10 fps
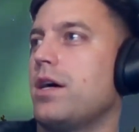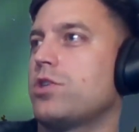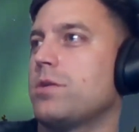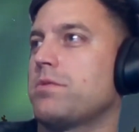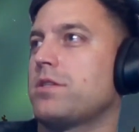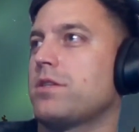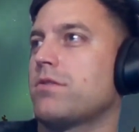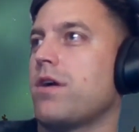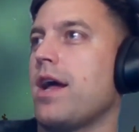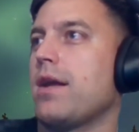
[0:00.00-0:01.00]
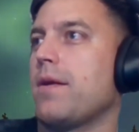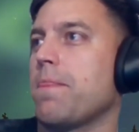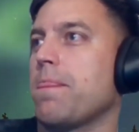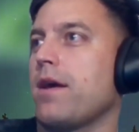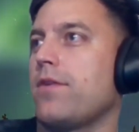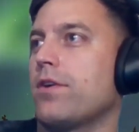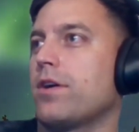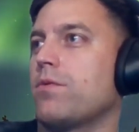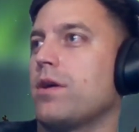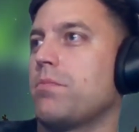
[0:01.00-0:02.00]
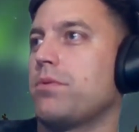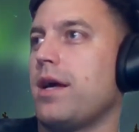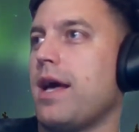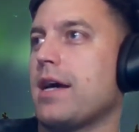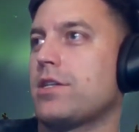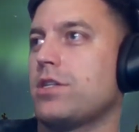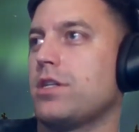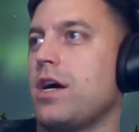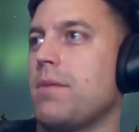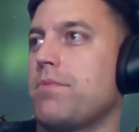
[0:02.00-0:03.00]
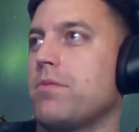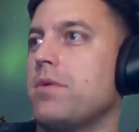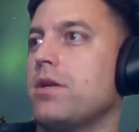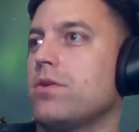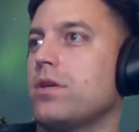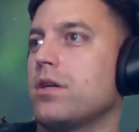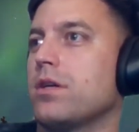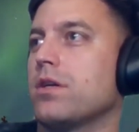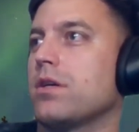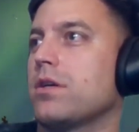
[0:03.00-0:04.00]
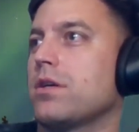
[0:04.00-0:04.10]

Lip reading: trips to the right, and they're going to run a play action up the middle here,